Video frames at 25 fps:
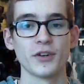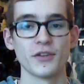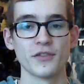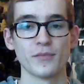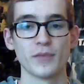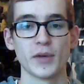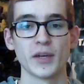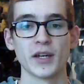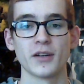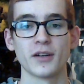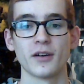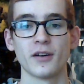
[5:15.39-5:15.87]

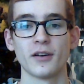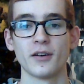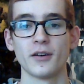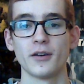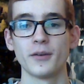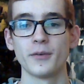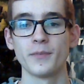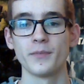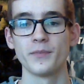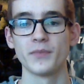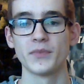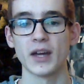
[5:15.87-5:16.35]
That way, if
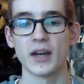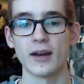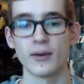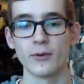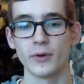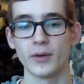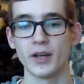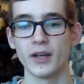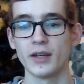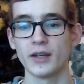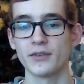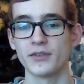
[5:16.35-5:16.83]
something did
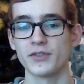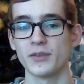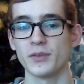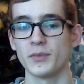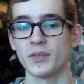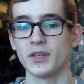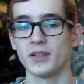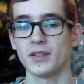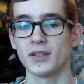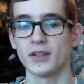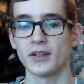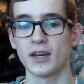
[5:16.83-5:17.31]
happen to the
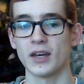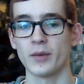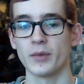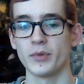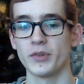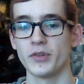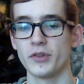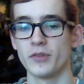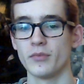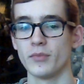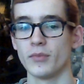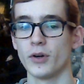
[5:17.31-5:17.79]
motor, I
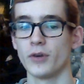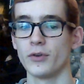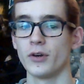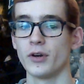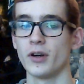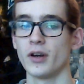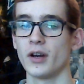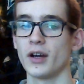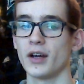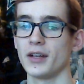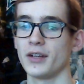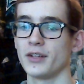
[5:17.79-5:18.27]
could
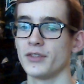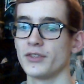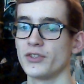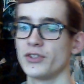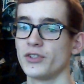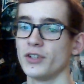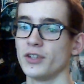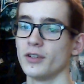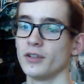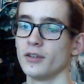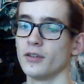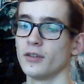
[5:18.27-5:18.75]
still at
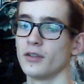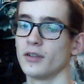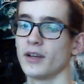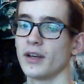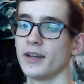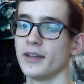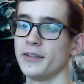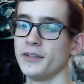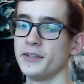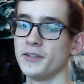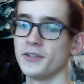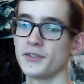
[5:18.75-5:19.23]
least
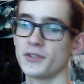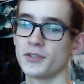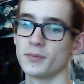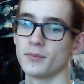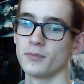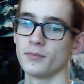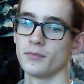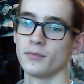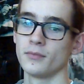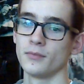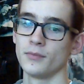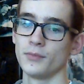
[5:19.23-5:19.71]

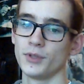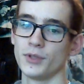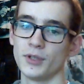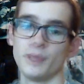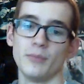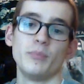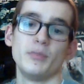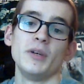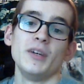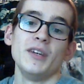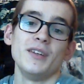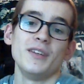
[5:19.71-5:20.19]
compete
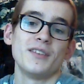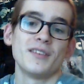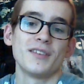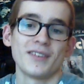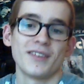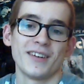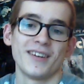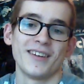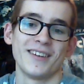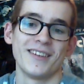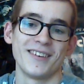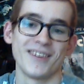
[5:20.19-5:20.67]
and not just
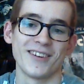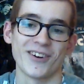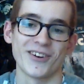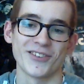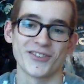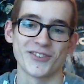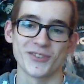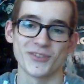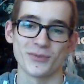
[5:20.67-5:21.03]
run away.